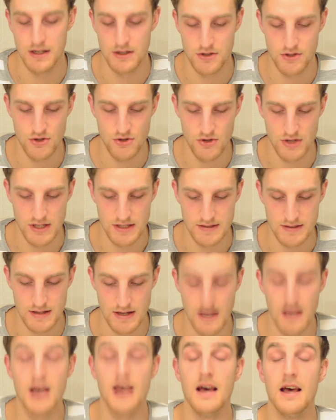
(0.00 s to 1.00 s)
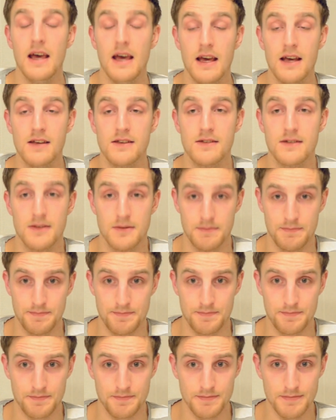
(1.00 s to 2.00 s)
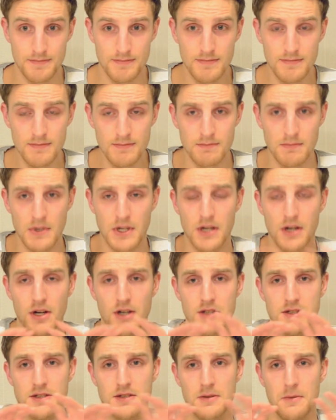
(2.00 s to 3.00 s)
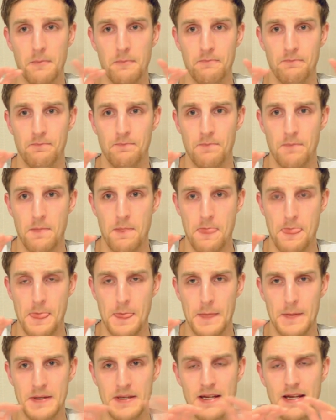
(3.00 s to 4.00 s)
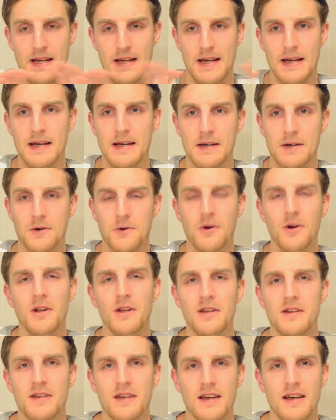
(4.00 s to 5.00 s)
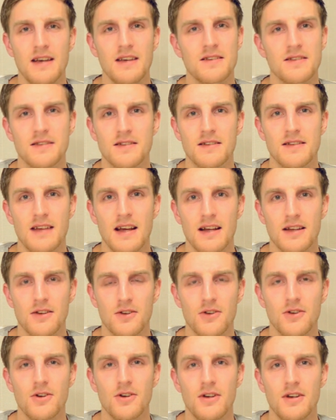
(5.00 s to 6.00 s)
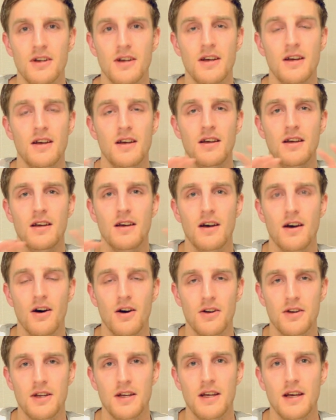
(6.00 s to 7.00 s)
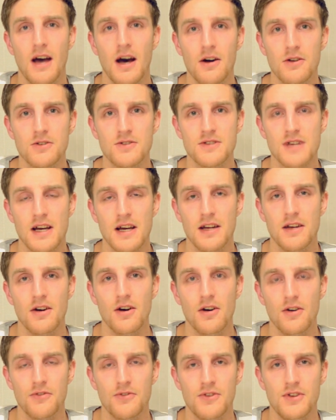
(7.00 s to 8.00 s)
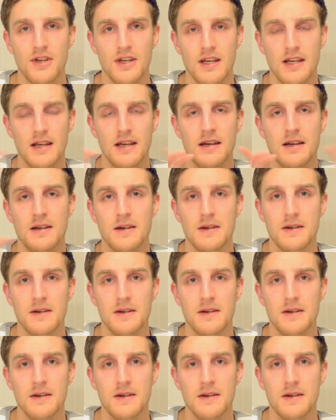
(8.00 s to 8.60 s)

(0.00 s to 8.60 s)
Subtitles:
they do this is because the quality isn't that good on the outside of the